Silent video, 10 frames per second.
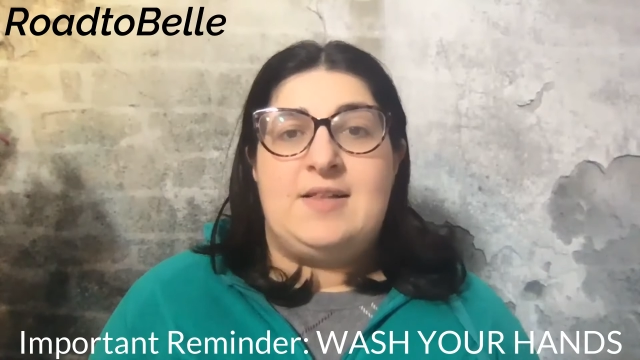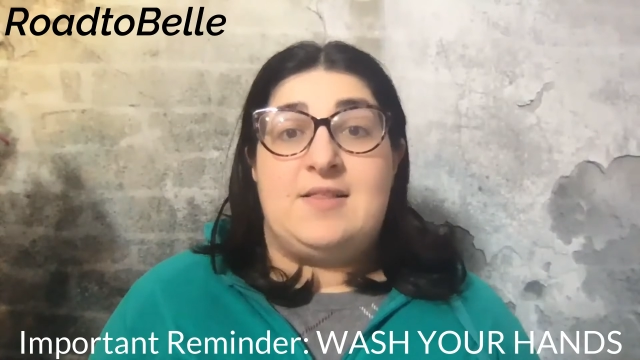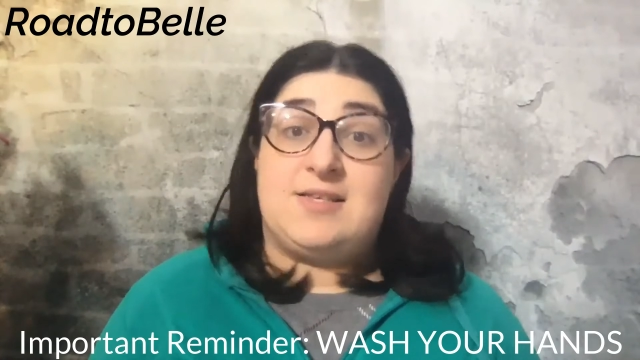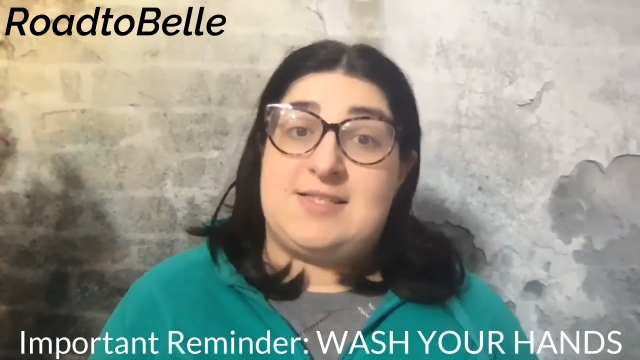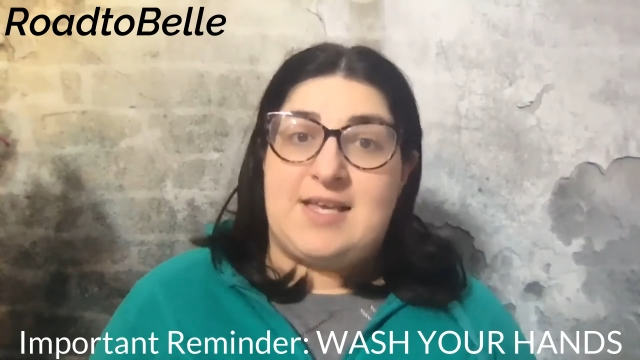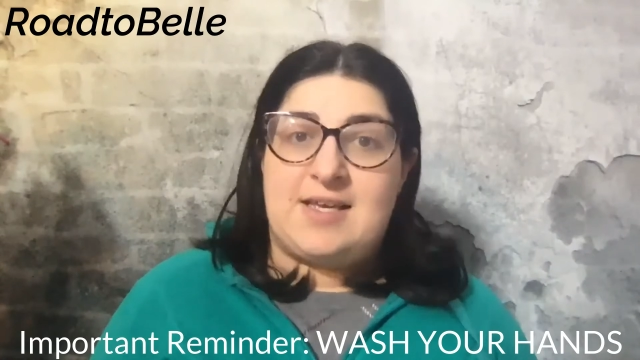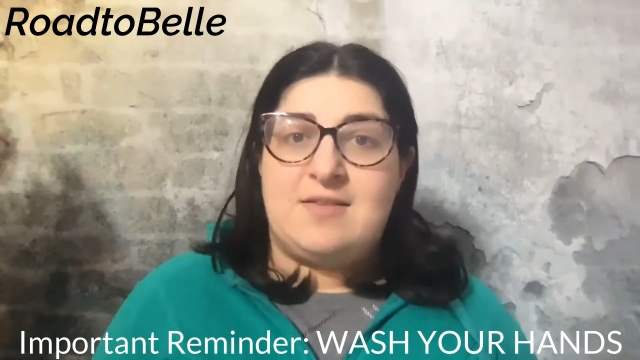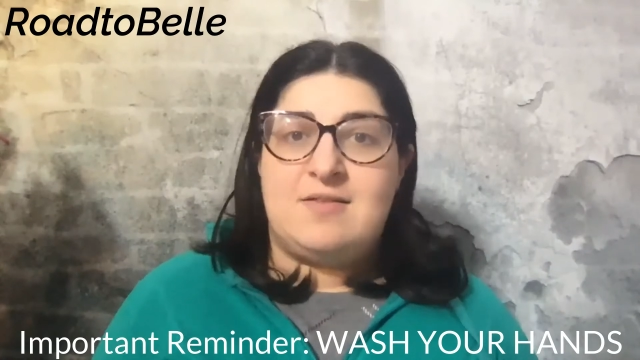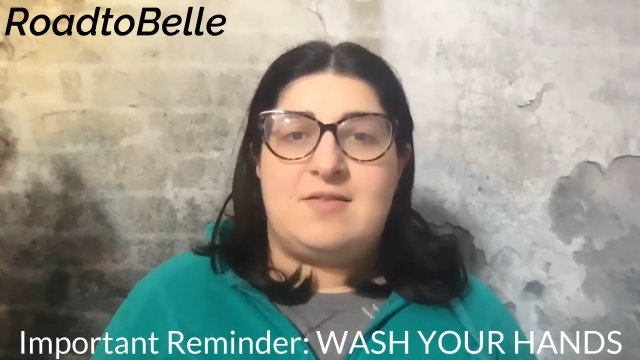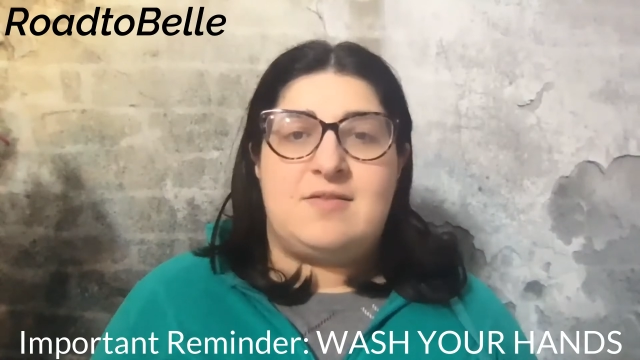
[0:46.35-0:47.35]
The
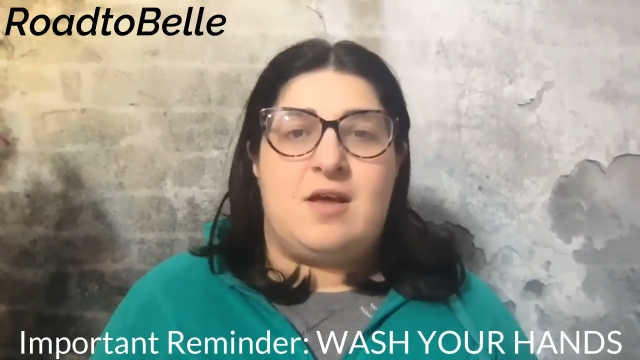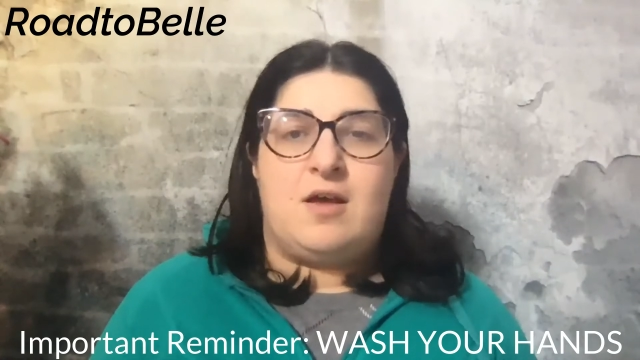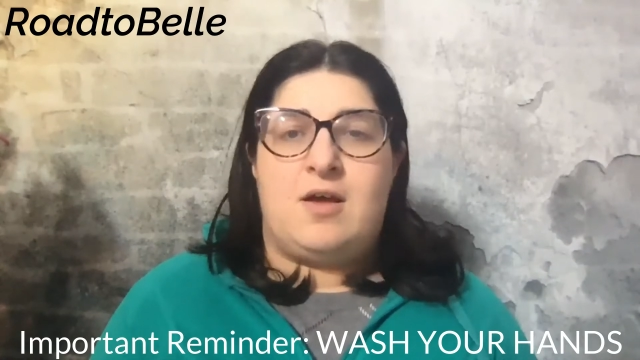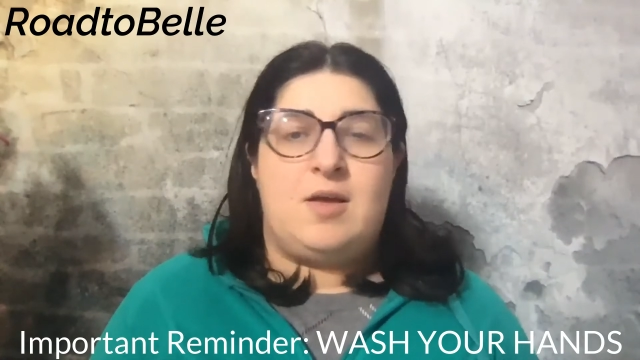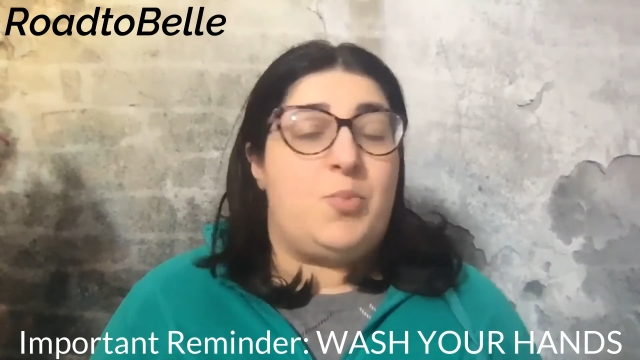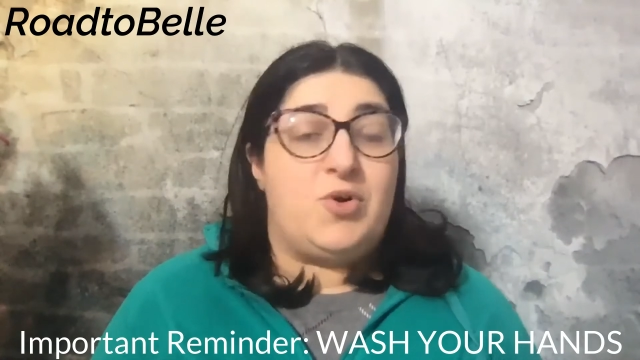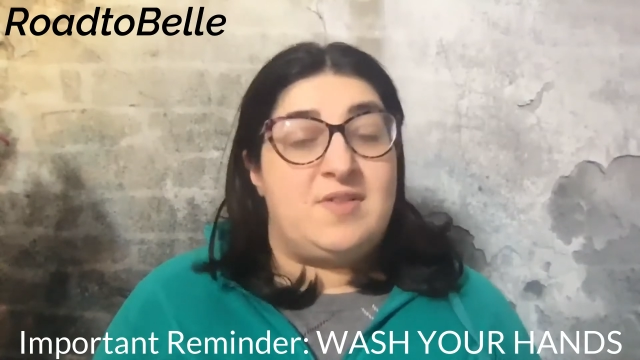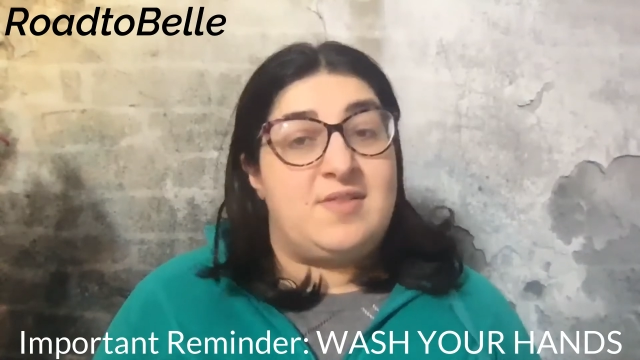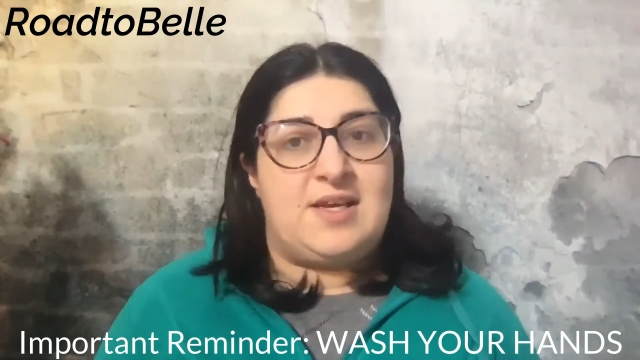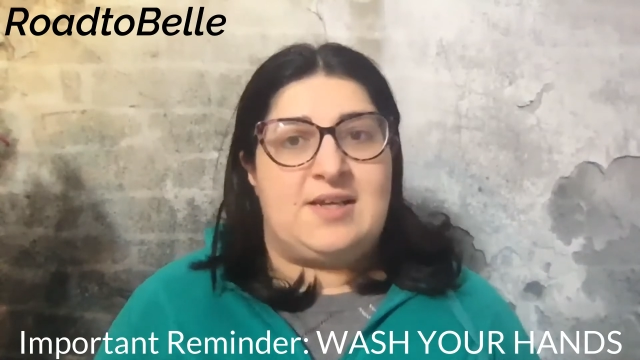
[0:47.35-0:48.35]
second
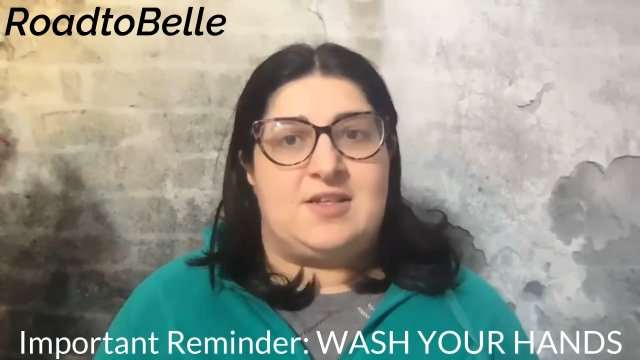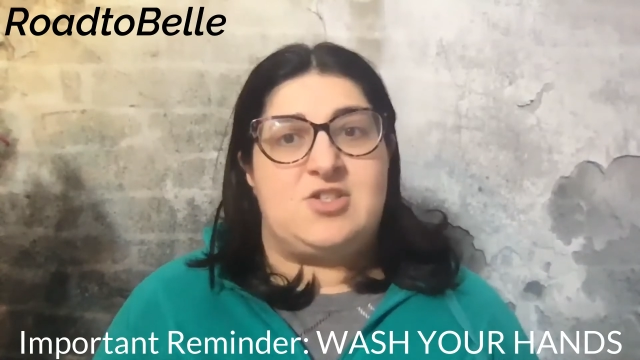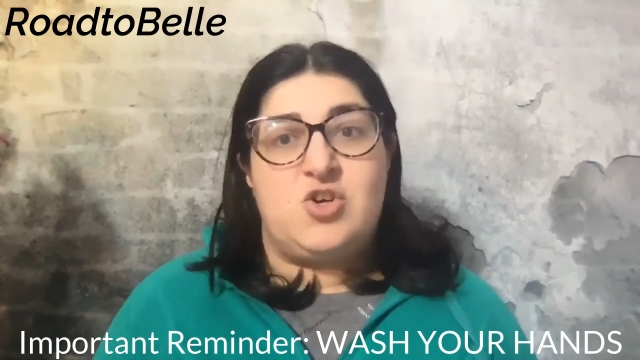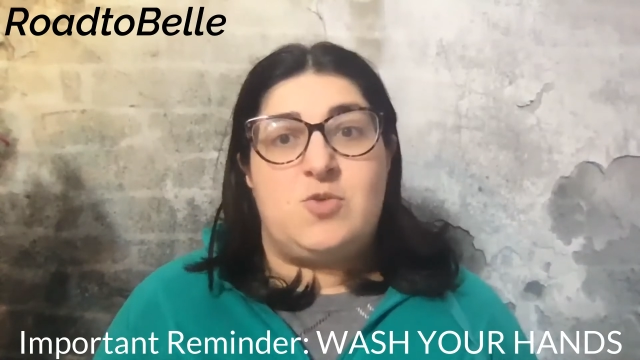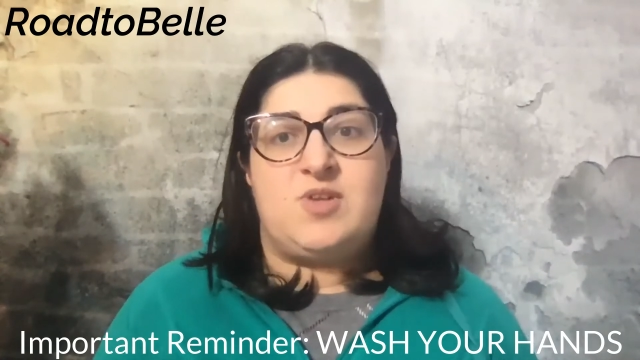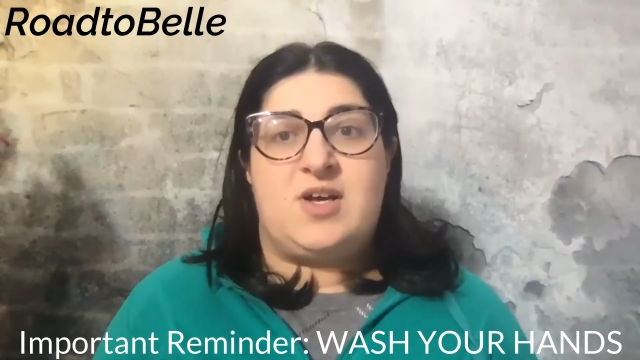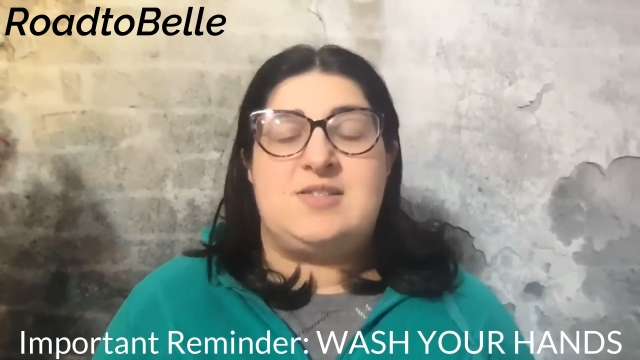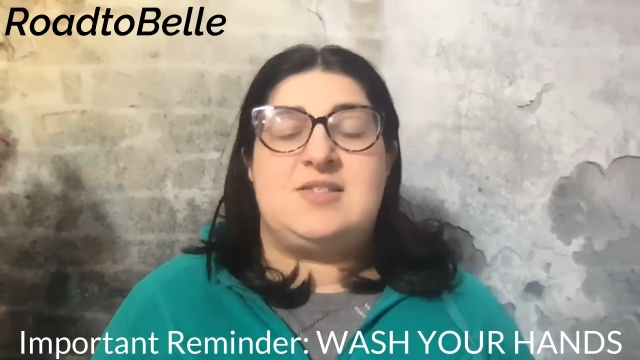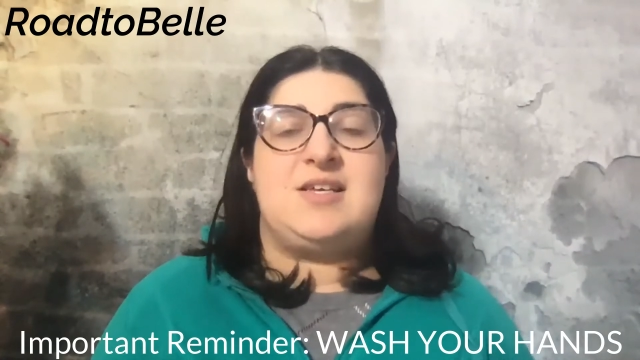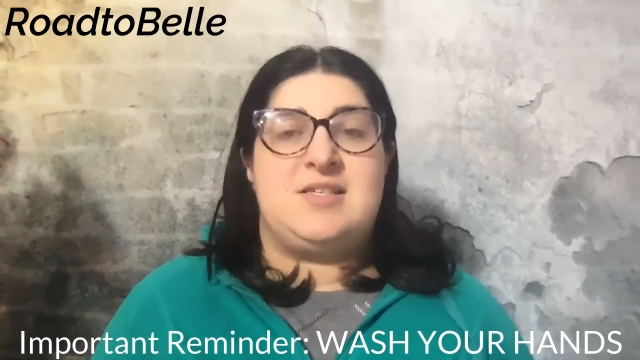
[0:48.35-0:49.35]
important thing that soap
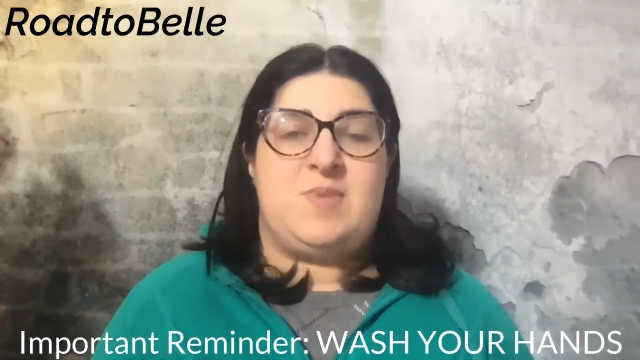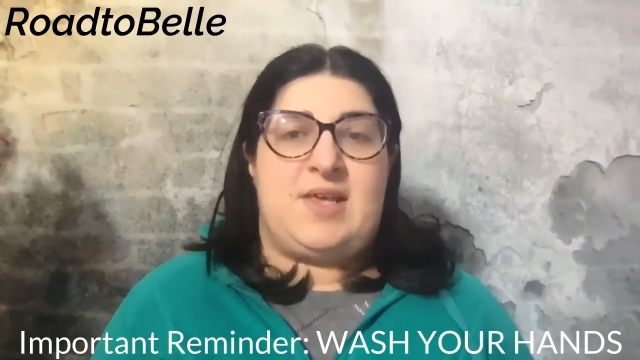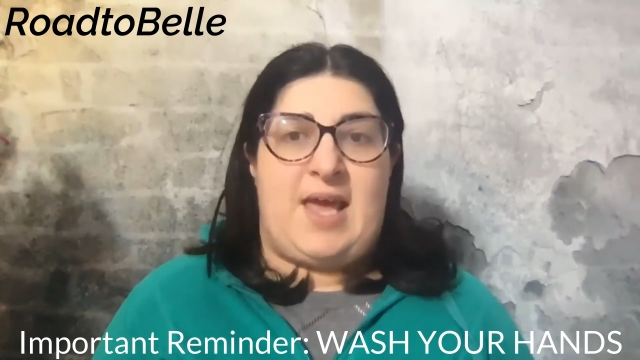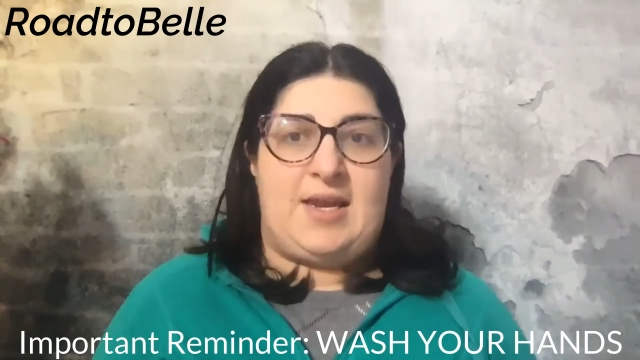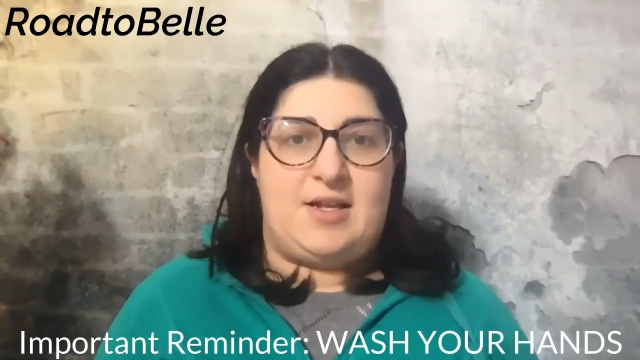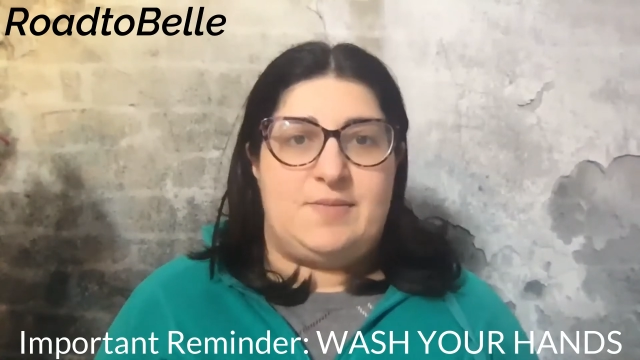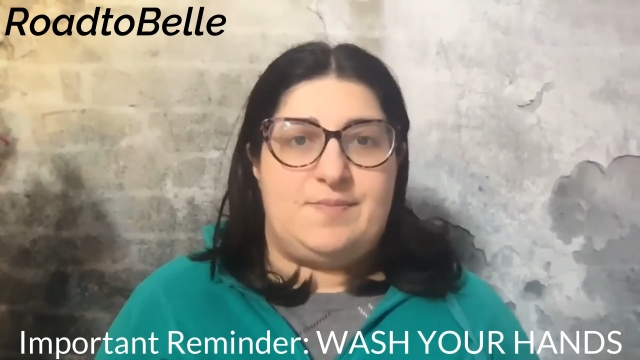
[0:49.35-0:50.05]
does is mechanical.